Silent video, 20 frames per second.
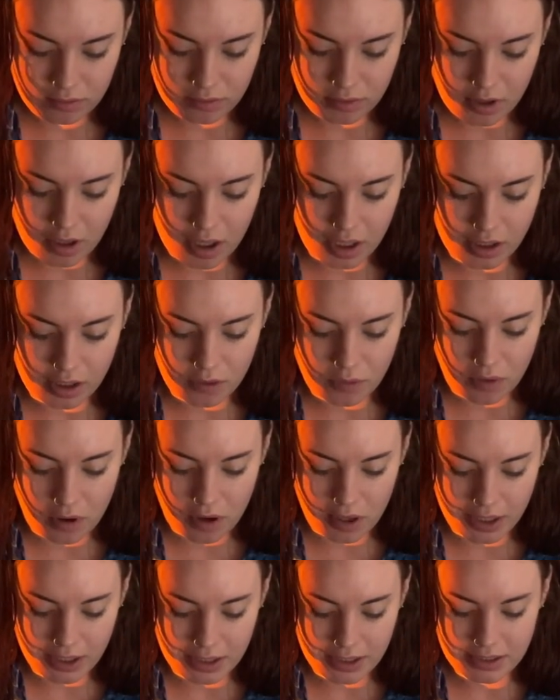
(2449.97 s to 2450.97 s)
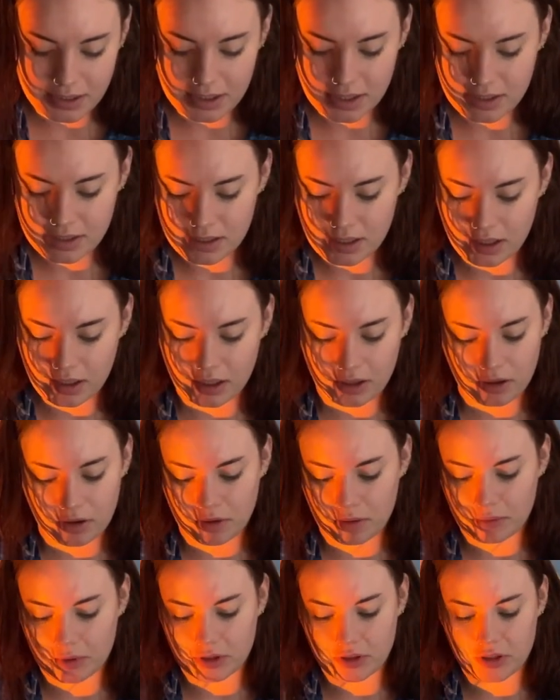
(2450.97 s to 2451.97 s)
I know I need this, and I know
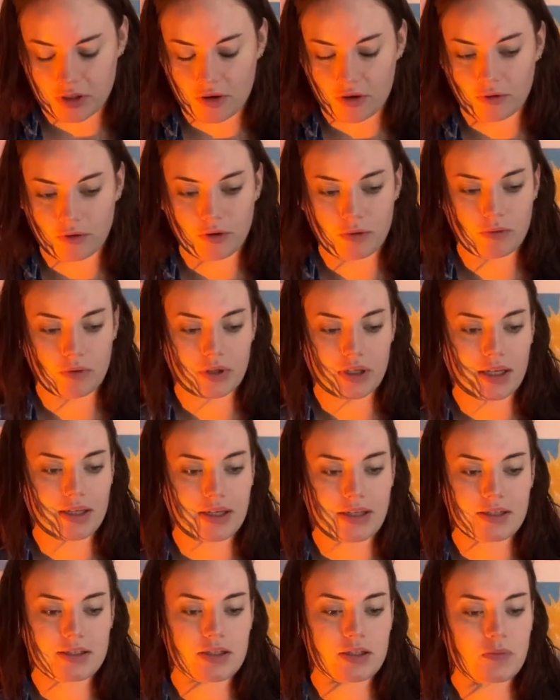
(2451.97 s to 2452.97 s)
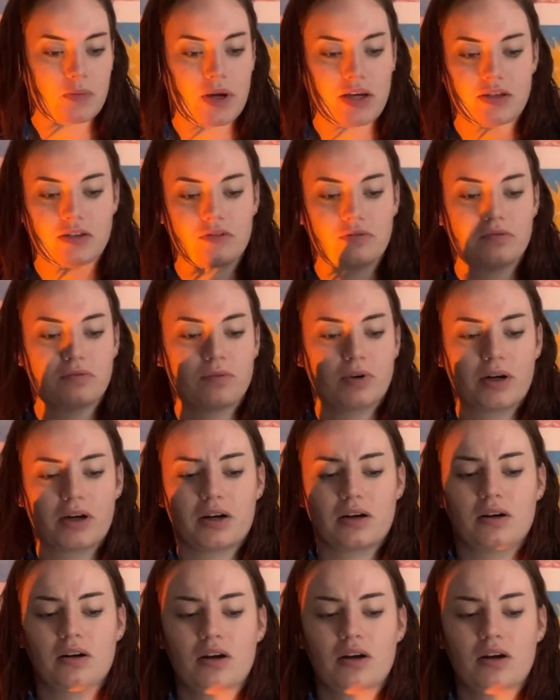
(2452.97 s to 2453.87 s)
I'm not the only one that needs a space of where